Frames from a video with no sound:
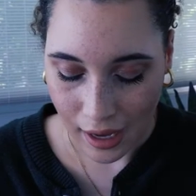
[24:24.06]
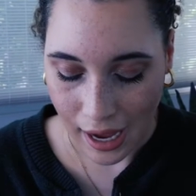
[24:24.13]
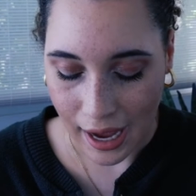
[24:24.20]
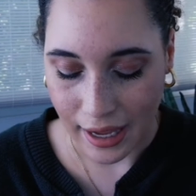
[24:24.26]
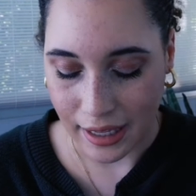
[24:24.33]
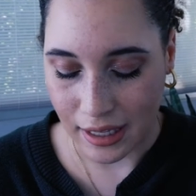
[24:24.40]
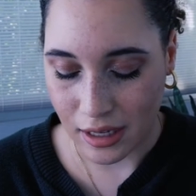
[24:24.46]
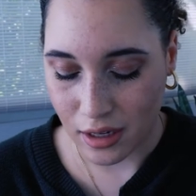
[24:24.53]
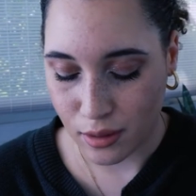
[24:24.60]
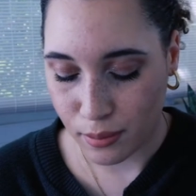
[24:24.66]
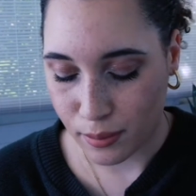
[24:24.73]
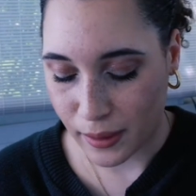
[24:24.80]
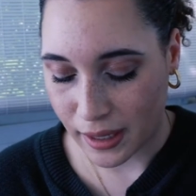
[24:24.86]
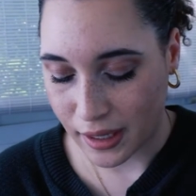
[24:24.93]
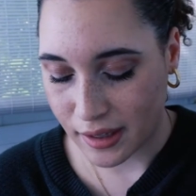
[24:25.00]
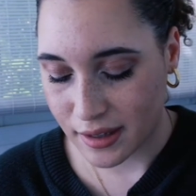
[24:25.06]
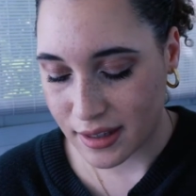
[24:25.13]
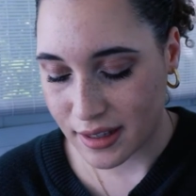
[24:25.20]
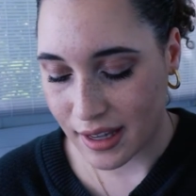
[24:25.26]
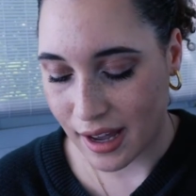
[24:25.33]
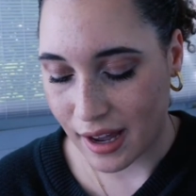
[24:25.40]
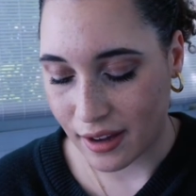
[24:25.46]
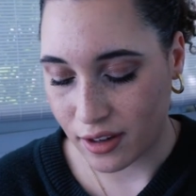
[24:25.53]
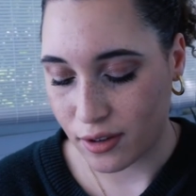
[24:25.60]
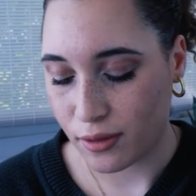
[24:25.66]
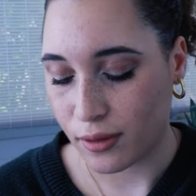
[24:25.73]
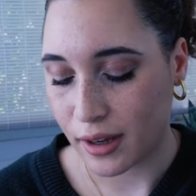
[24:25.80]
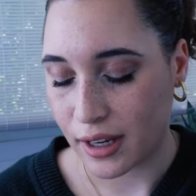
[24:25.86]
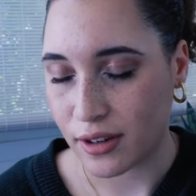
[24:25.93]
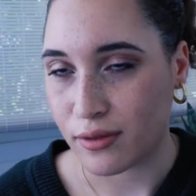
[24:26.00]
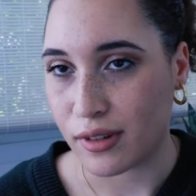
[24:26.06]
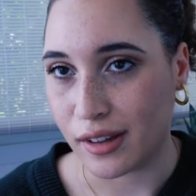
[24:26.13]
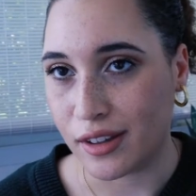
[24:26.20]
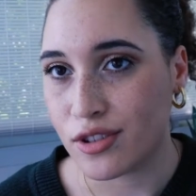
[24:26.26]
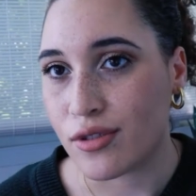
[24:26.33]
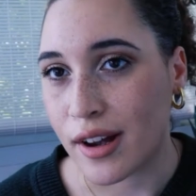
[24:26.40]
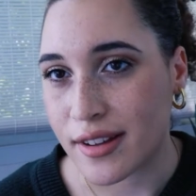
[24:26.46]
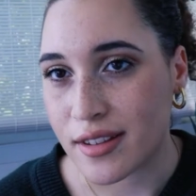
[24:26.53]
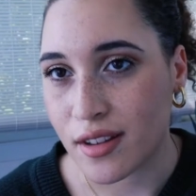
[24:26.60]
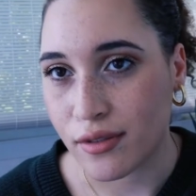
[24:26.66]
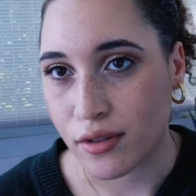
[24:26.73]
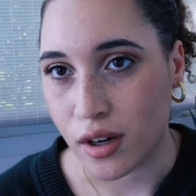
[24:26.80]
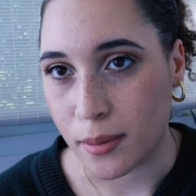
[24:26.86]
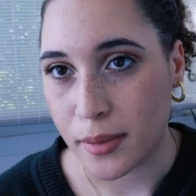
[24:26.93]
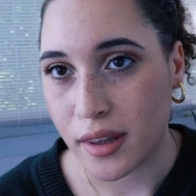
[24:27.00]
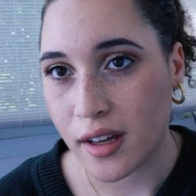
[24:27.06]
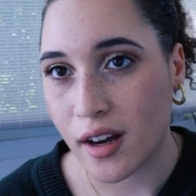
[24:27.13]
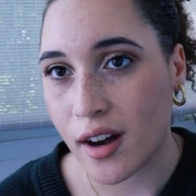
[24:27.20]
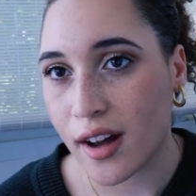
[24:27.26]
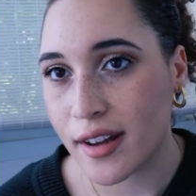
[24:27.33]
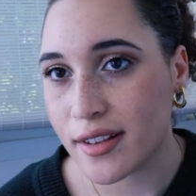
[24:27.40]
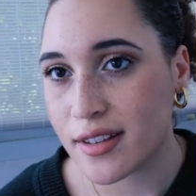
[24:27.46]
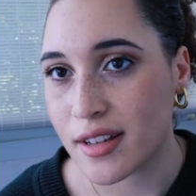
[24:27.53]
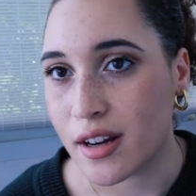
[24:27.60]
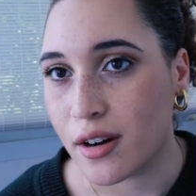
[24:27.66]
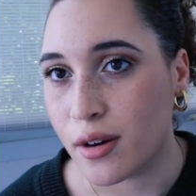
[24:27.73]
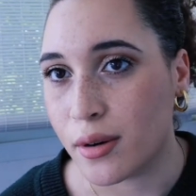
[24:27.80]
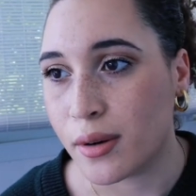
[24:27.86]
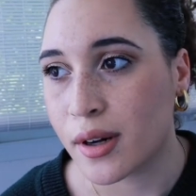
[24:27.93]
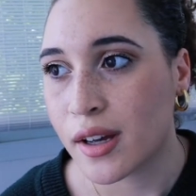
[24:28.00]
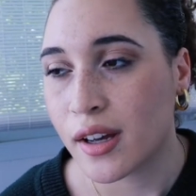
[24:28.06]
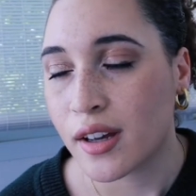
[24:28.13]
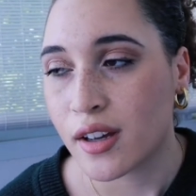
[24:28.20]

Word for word: high-end brands that you can really trust the formula on so